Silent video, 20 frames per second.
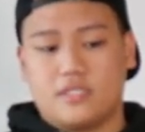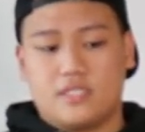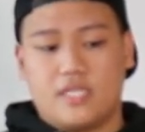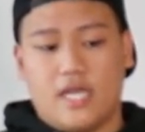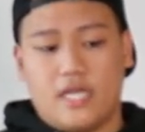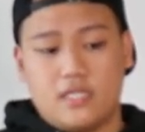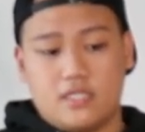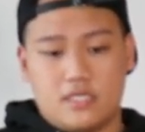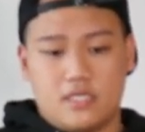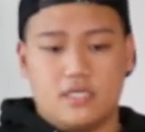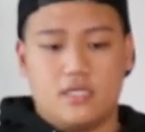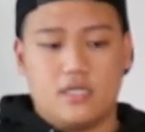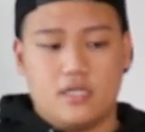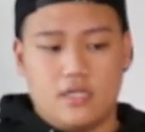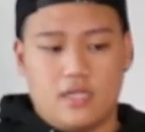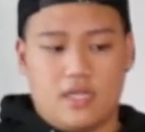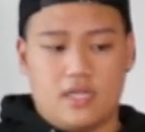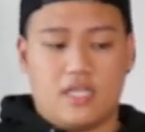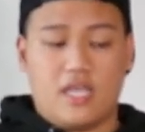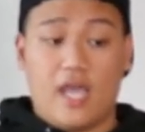tailored
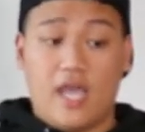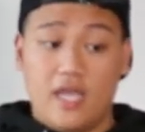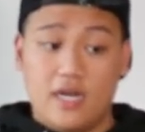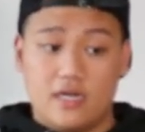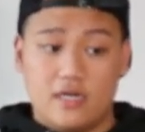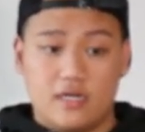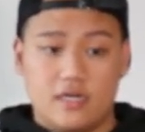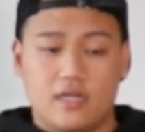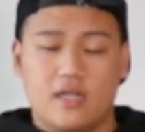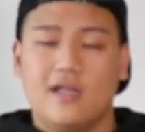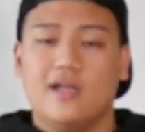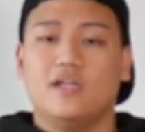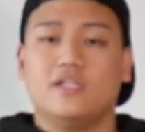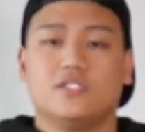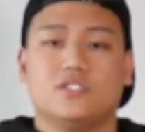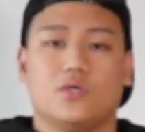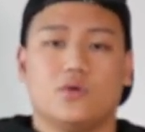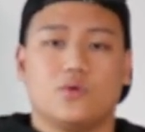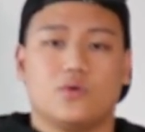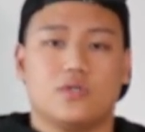and catered
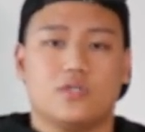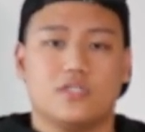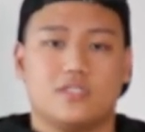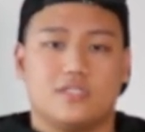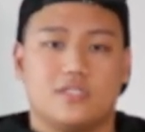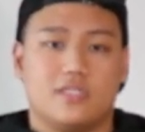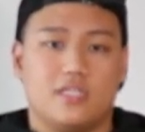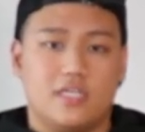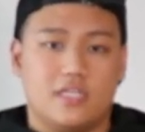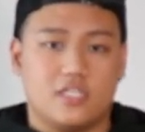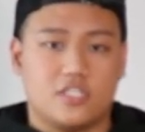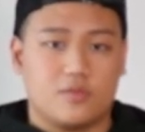towards the